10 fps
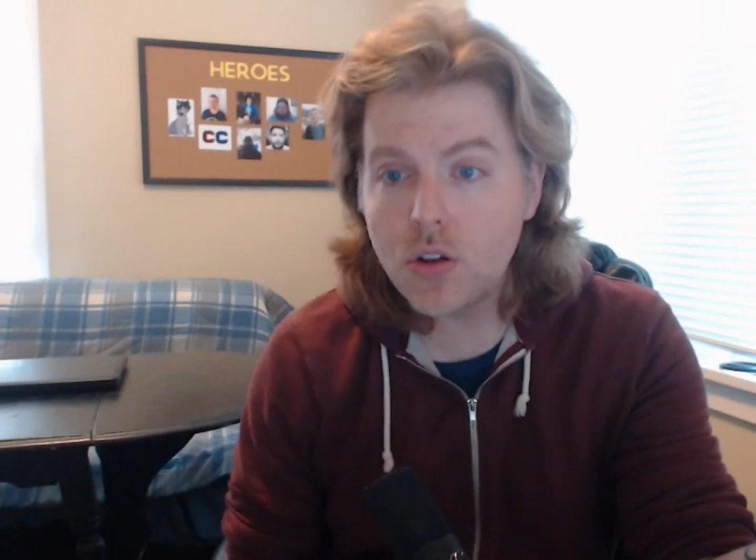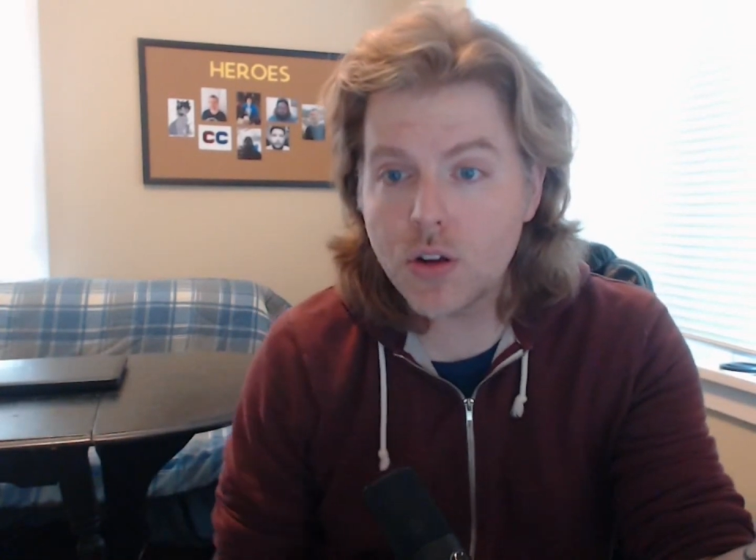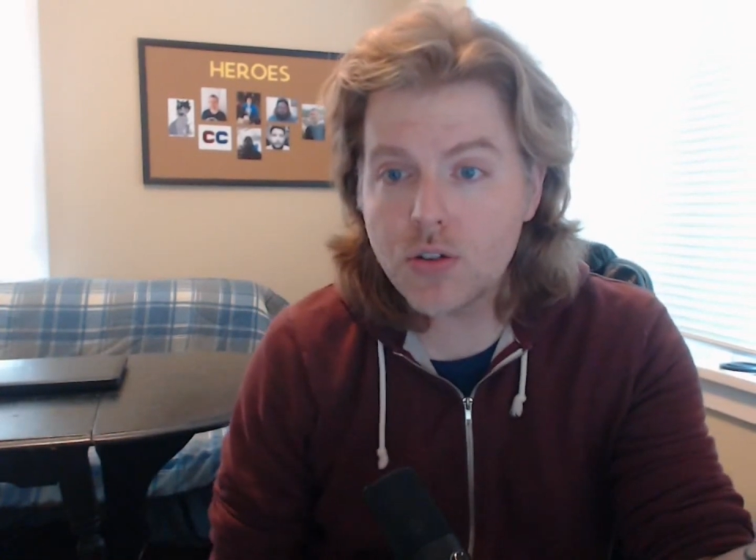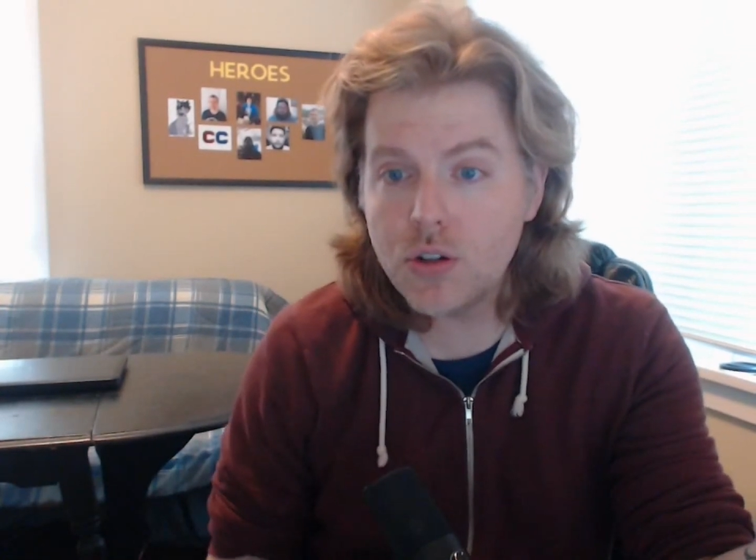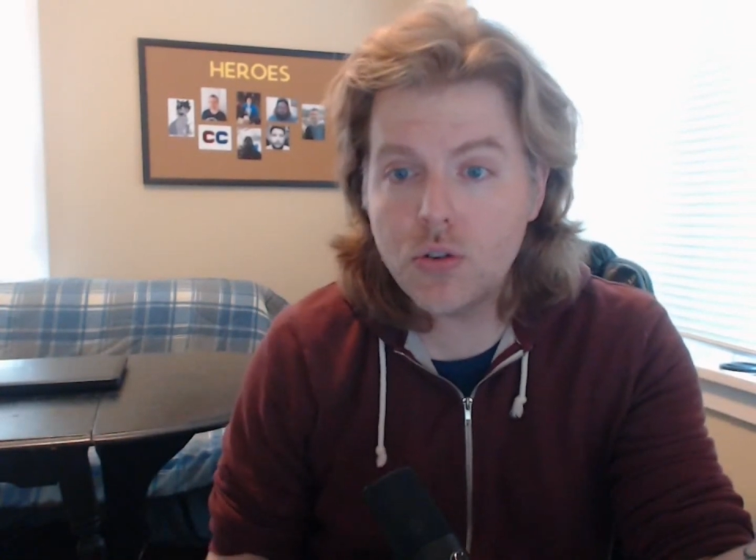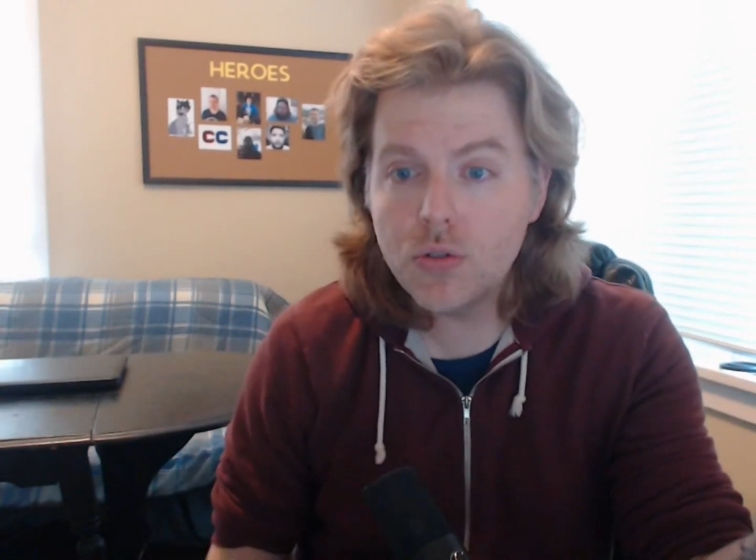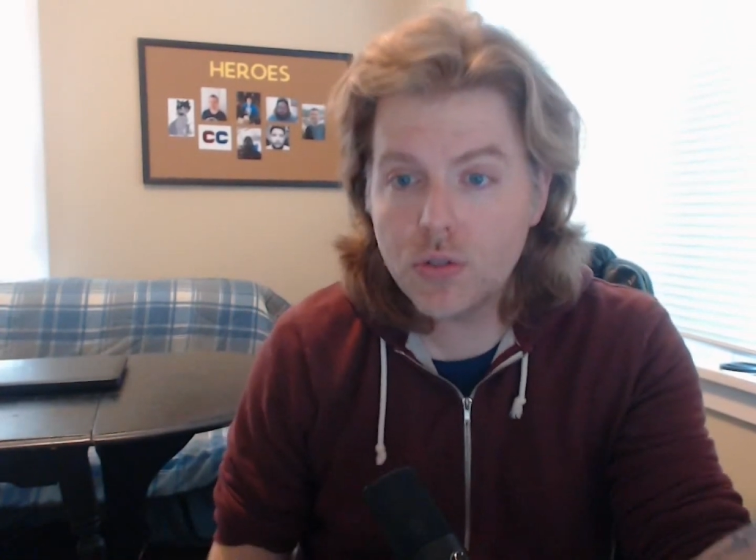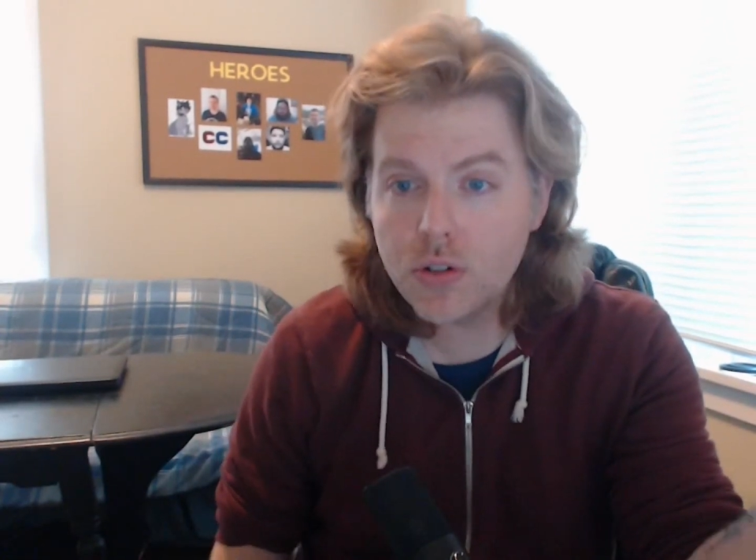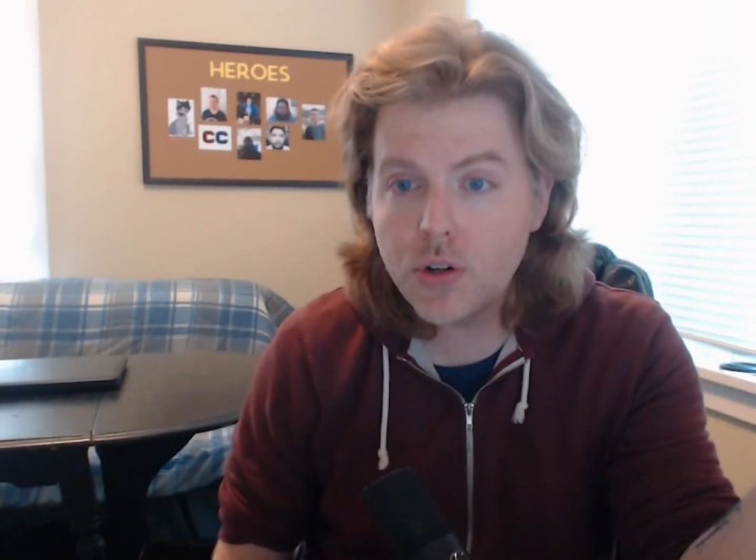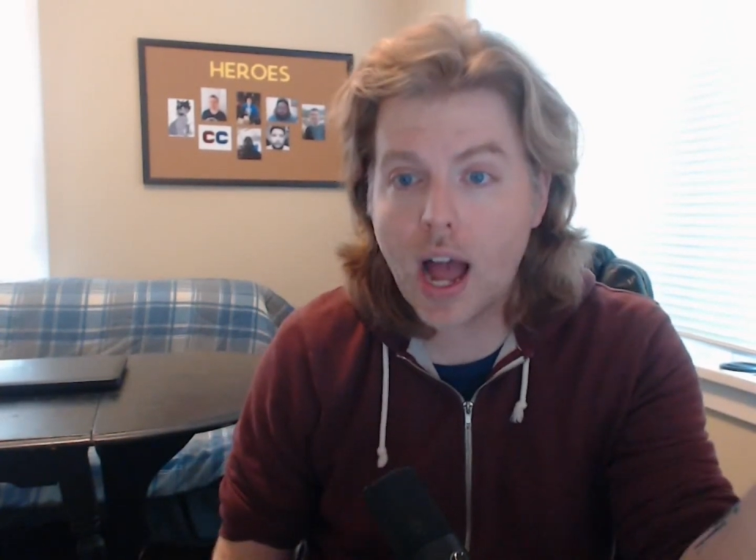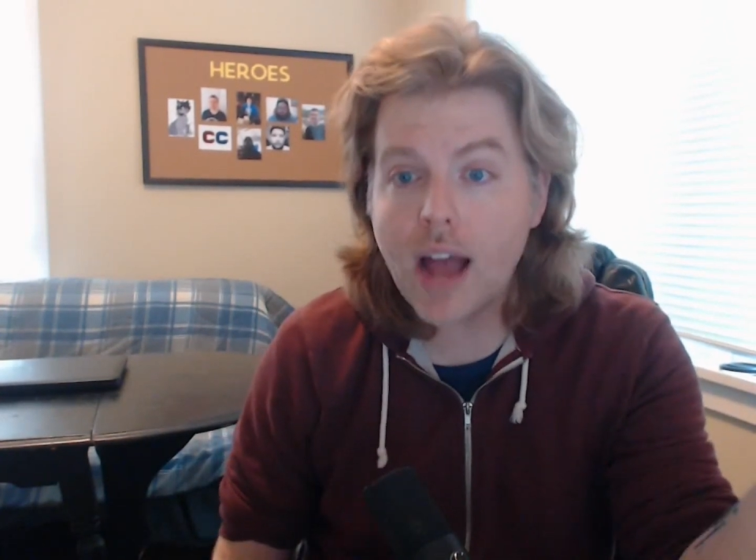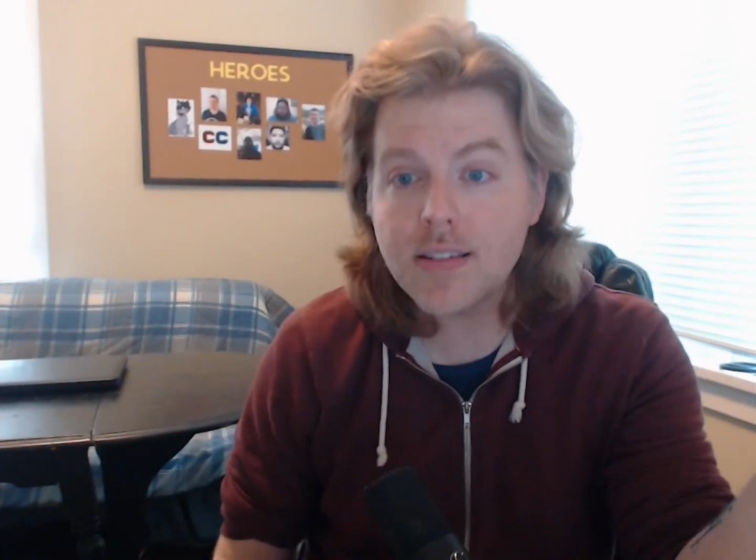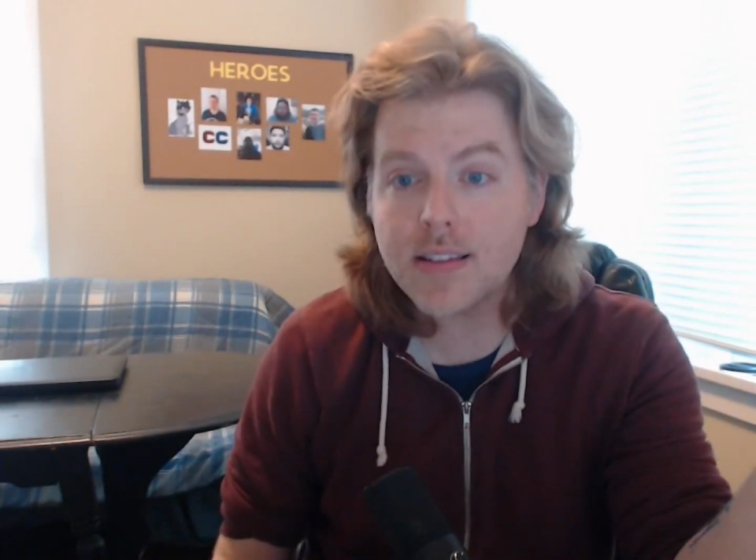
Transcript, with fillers: there's new new guys